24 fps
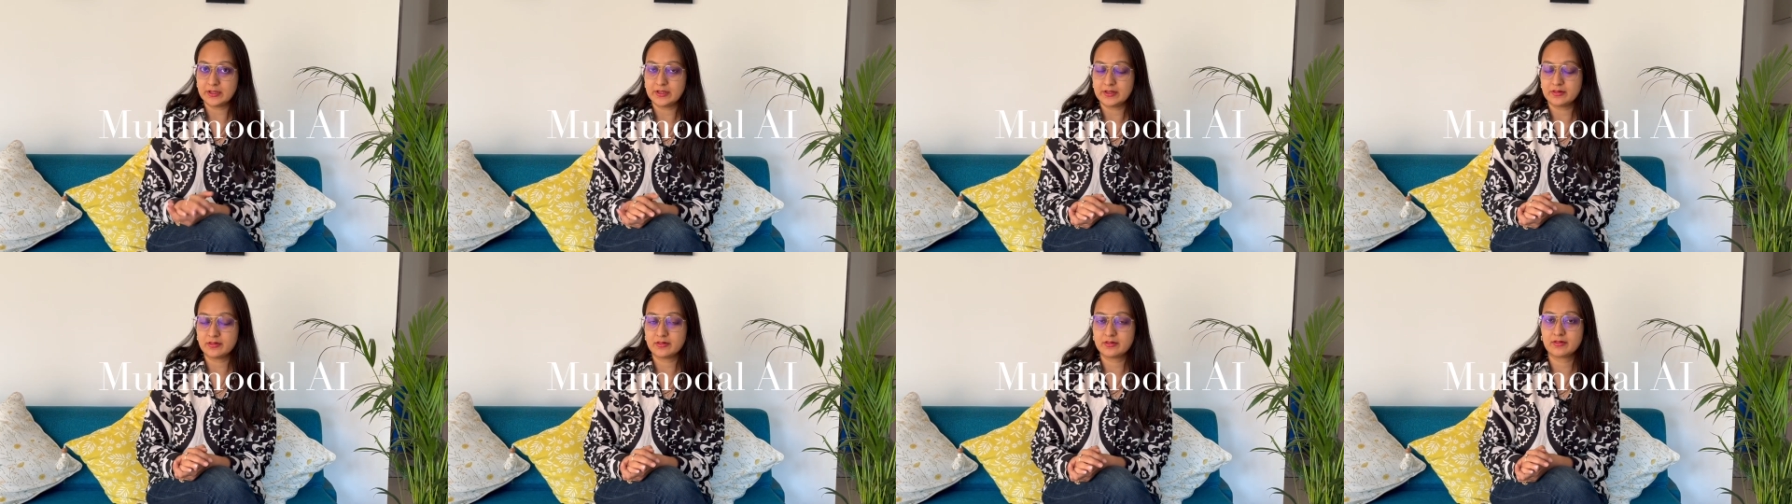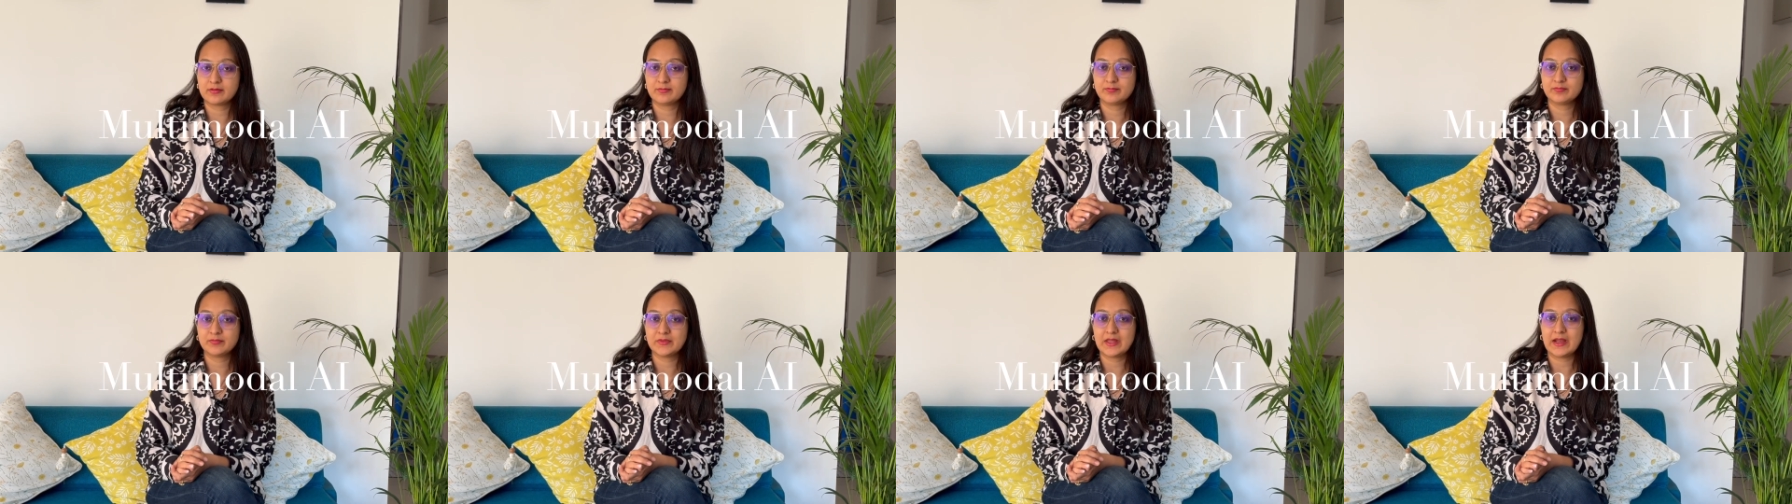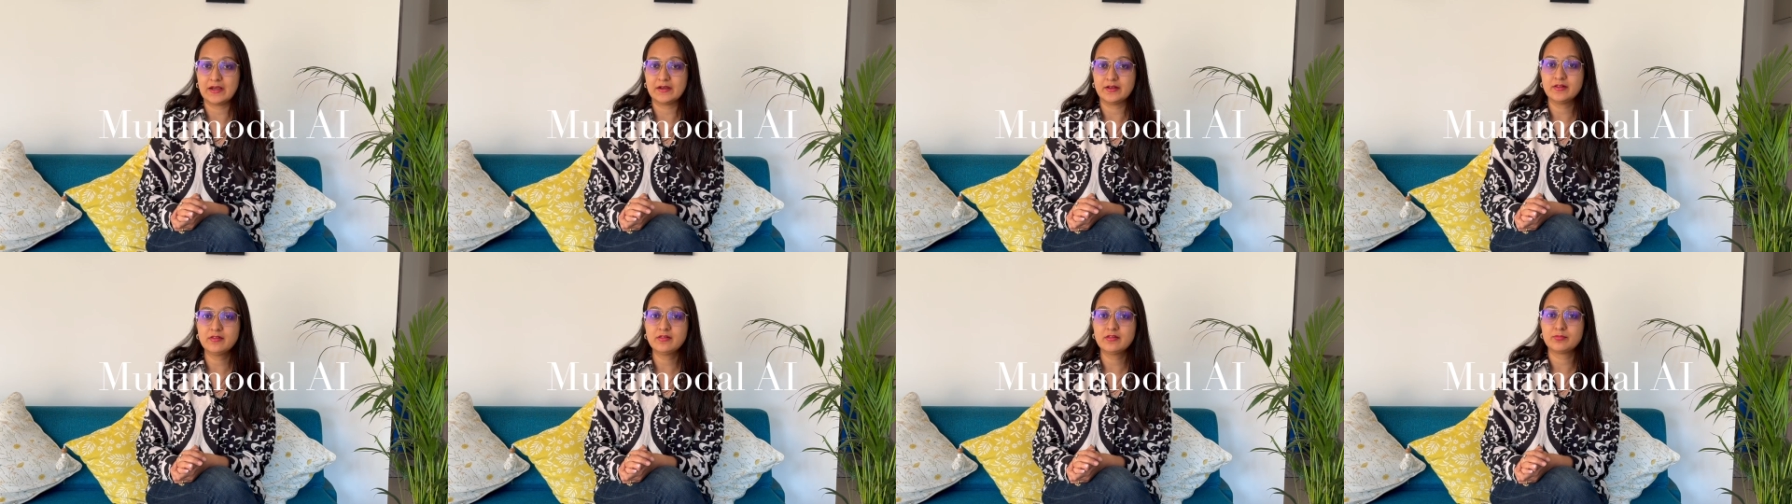is
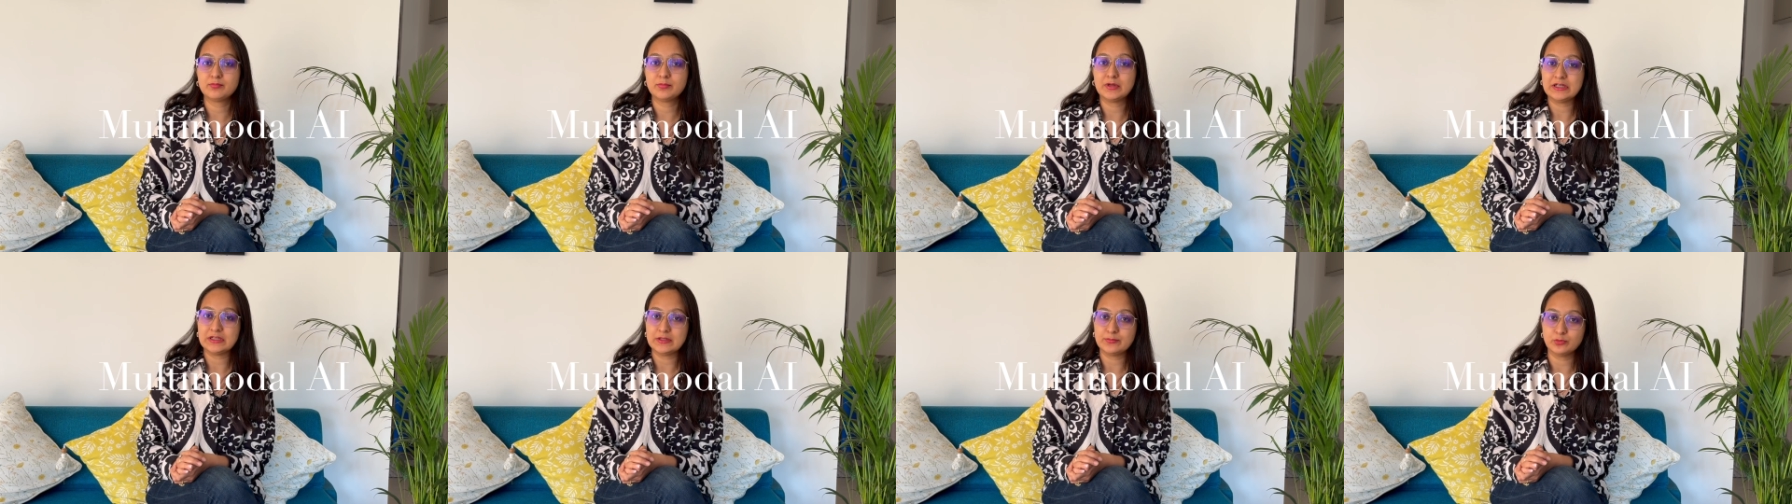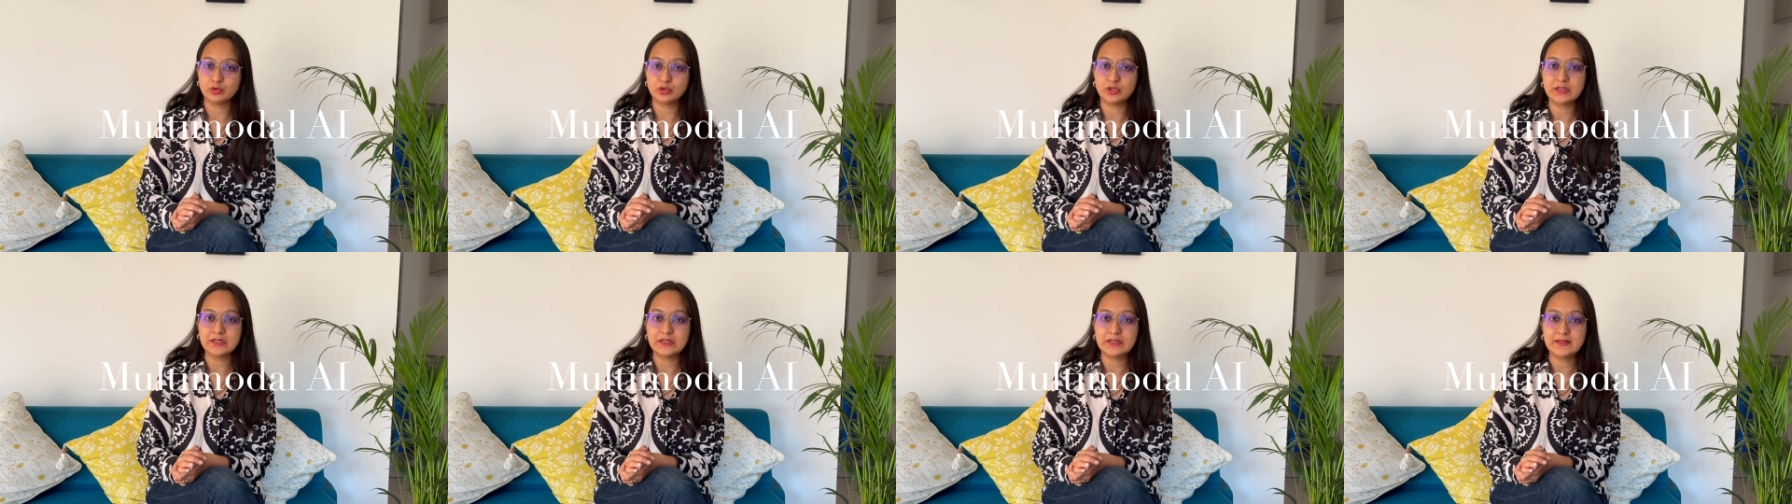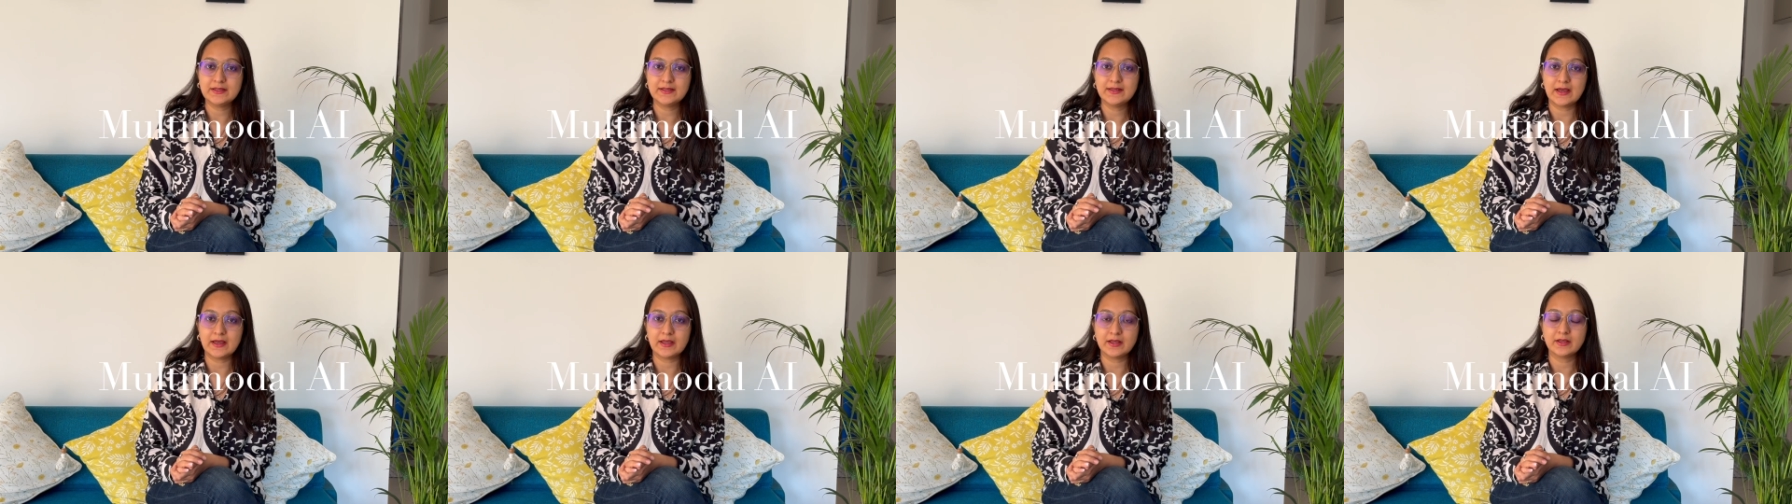that is multimodal
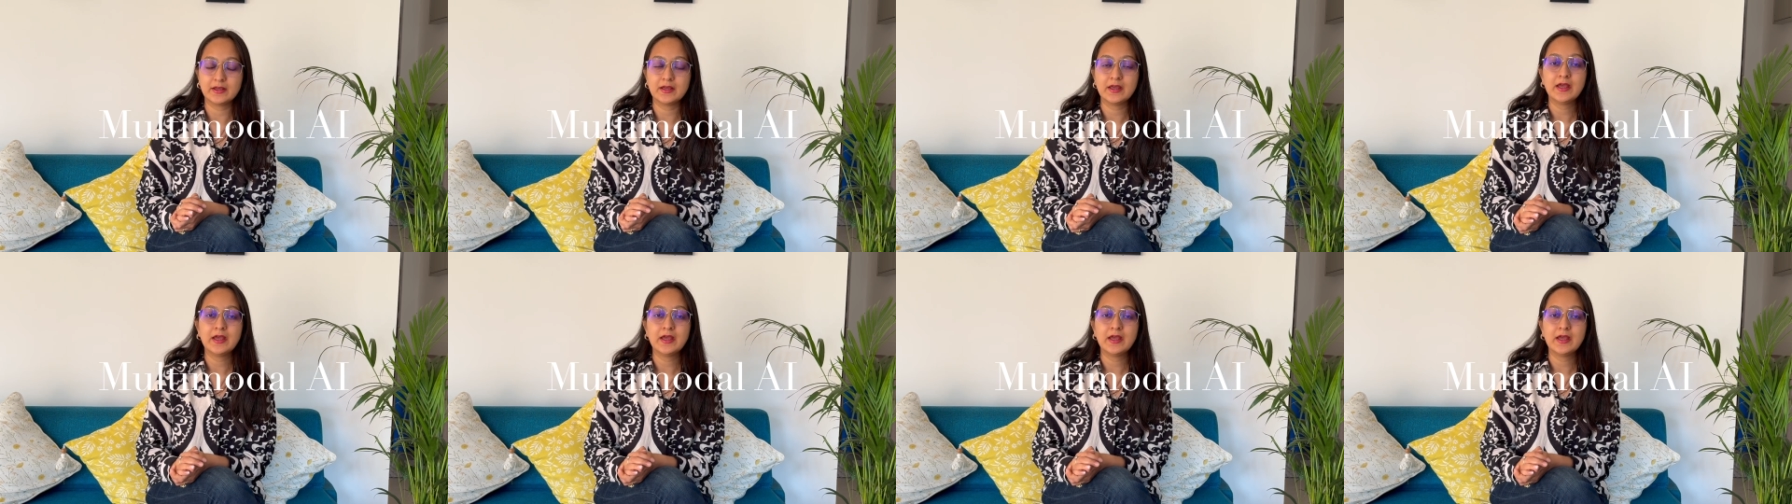AI